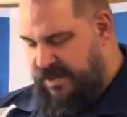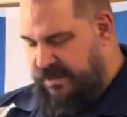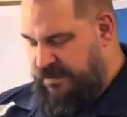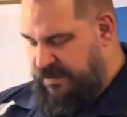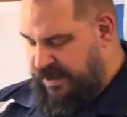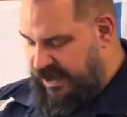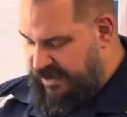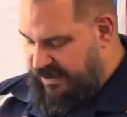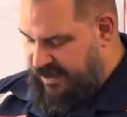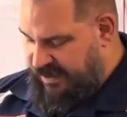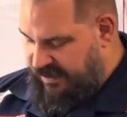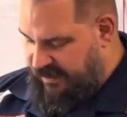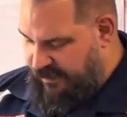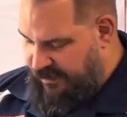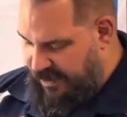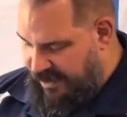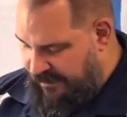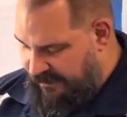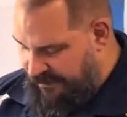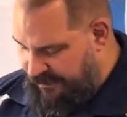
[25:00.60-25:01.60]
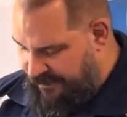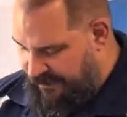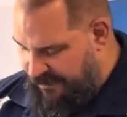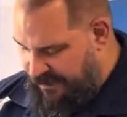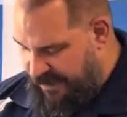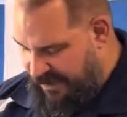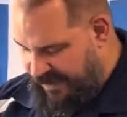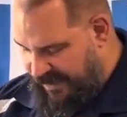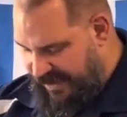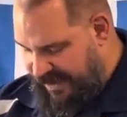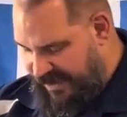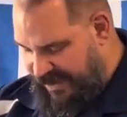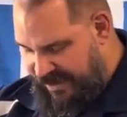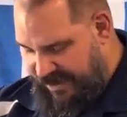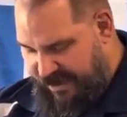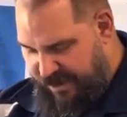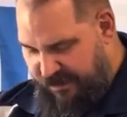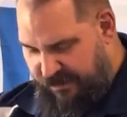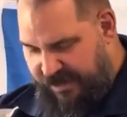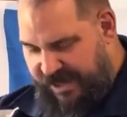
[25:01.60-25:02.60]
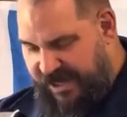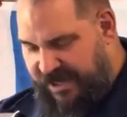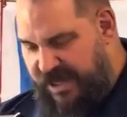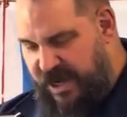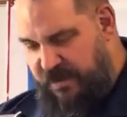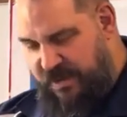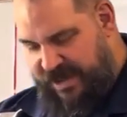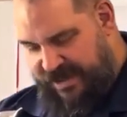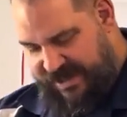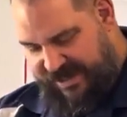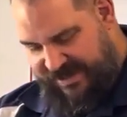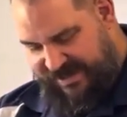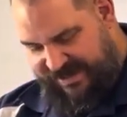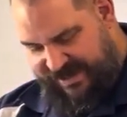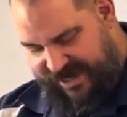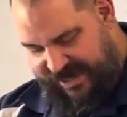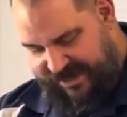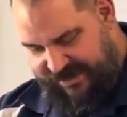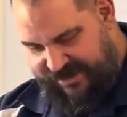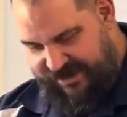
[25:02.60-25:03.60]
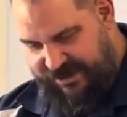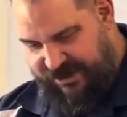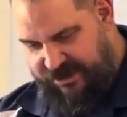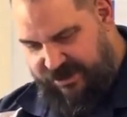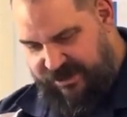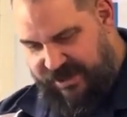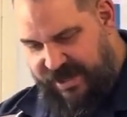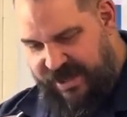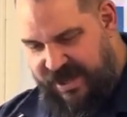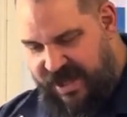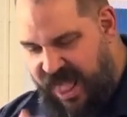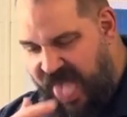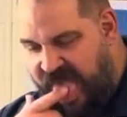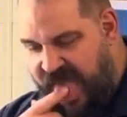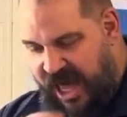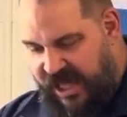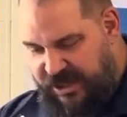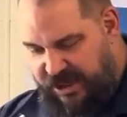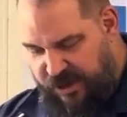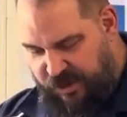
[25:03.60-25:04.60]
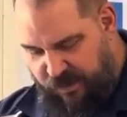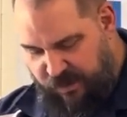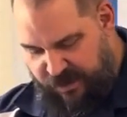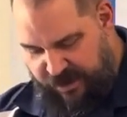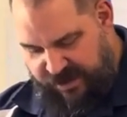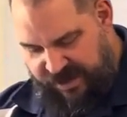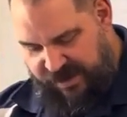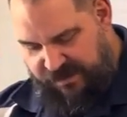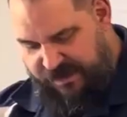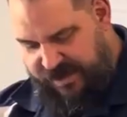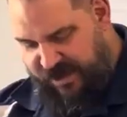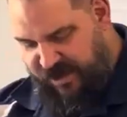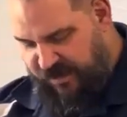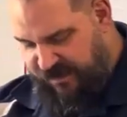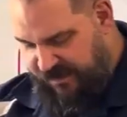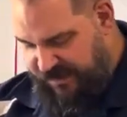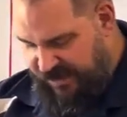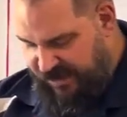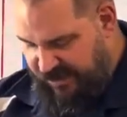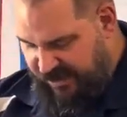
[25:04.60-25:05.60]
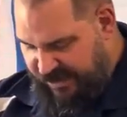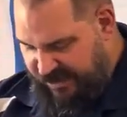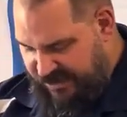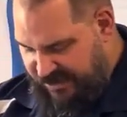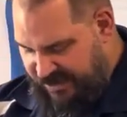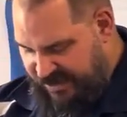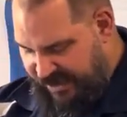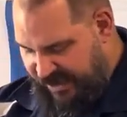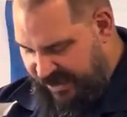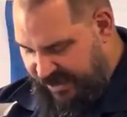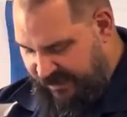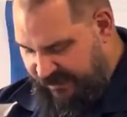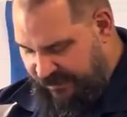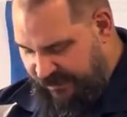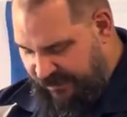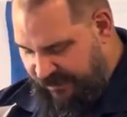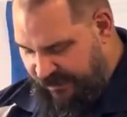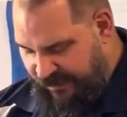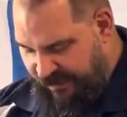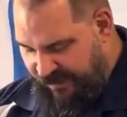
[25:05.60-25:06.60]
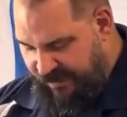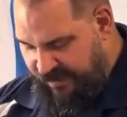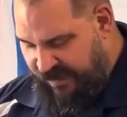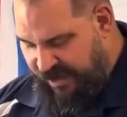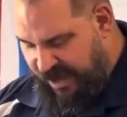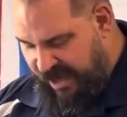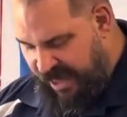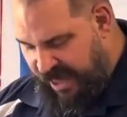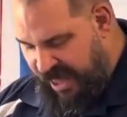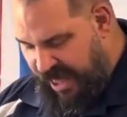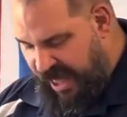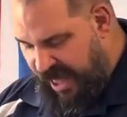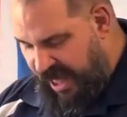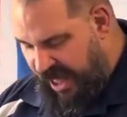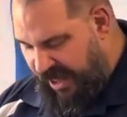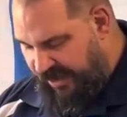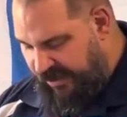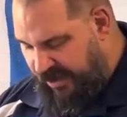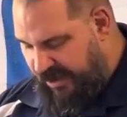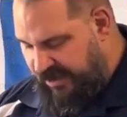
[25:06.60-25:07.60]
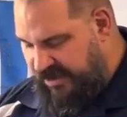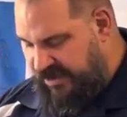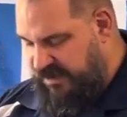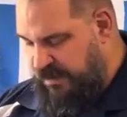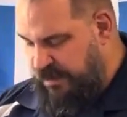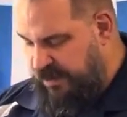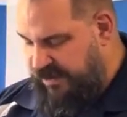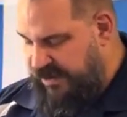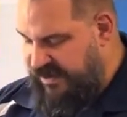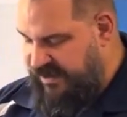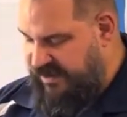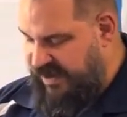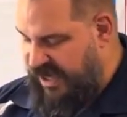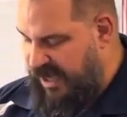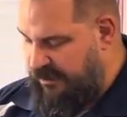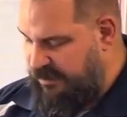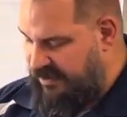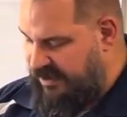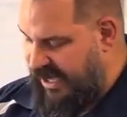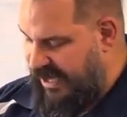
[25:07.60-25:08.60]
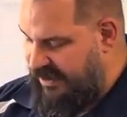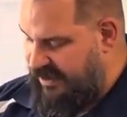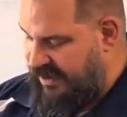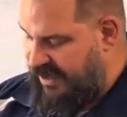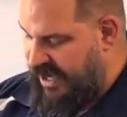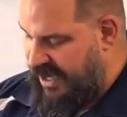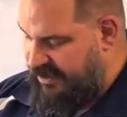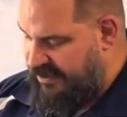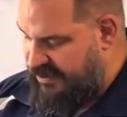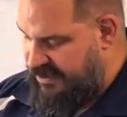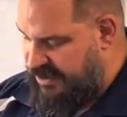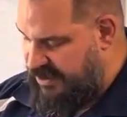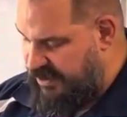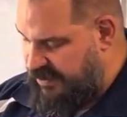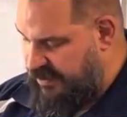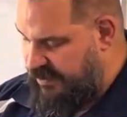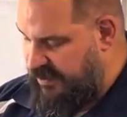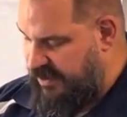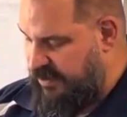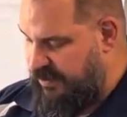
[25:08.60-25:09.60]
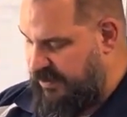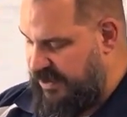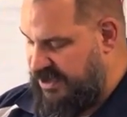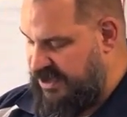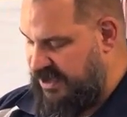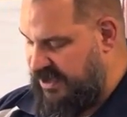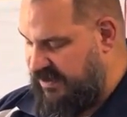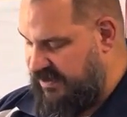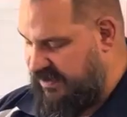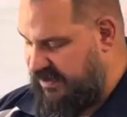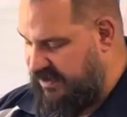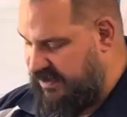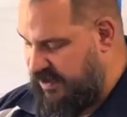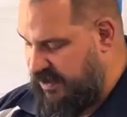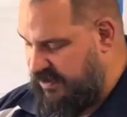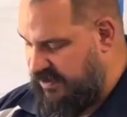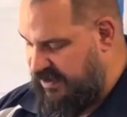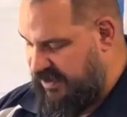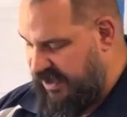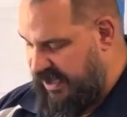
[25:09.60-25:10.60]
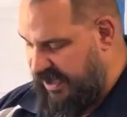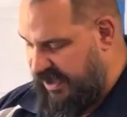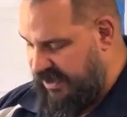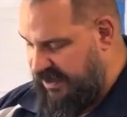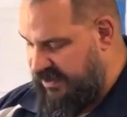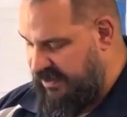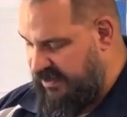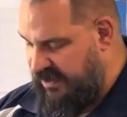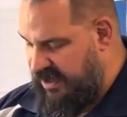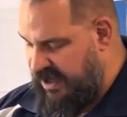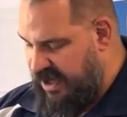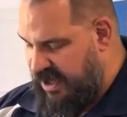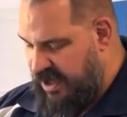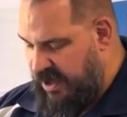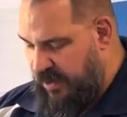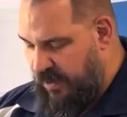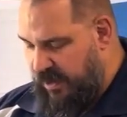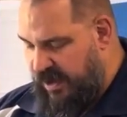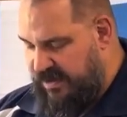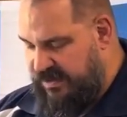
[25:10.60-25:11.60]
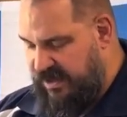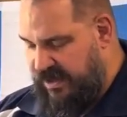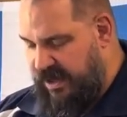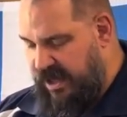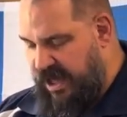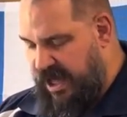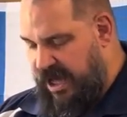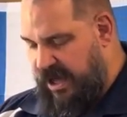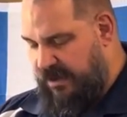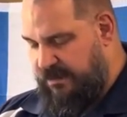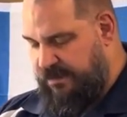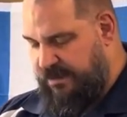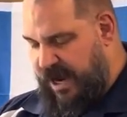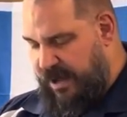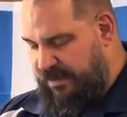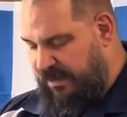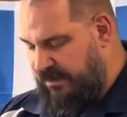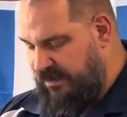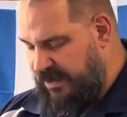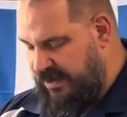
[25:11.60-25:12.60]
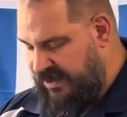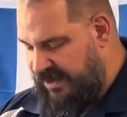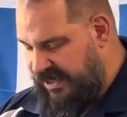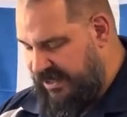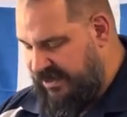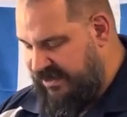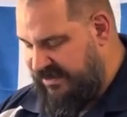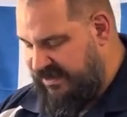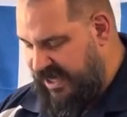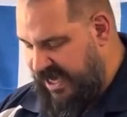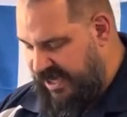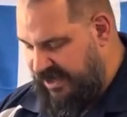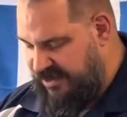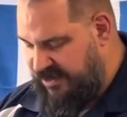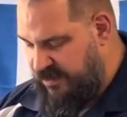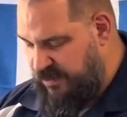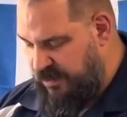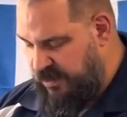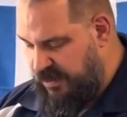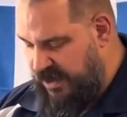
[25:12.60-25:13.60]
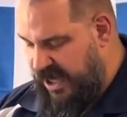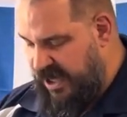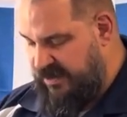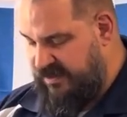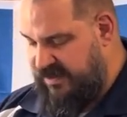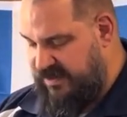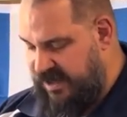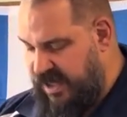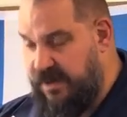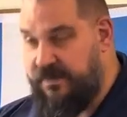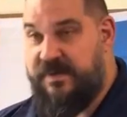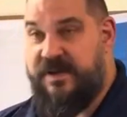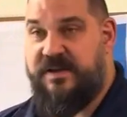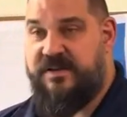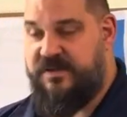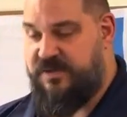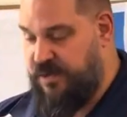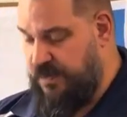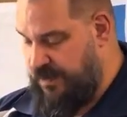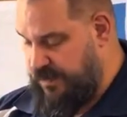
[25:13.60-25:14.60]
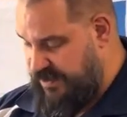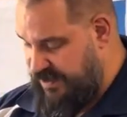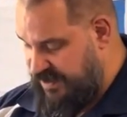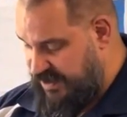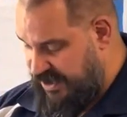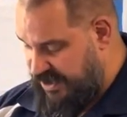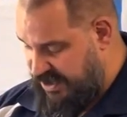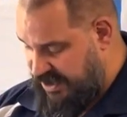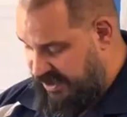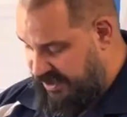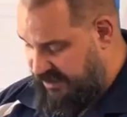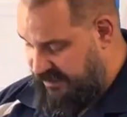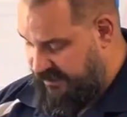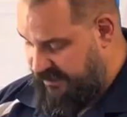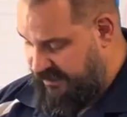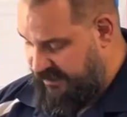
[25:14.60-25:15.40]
put it this way. I'm going to read that what they state. It's a little wordy, but hopefully you'll understand. Although this precept, like the other two with which it is associated, was in all probability designed to root out some superstition,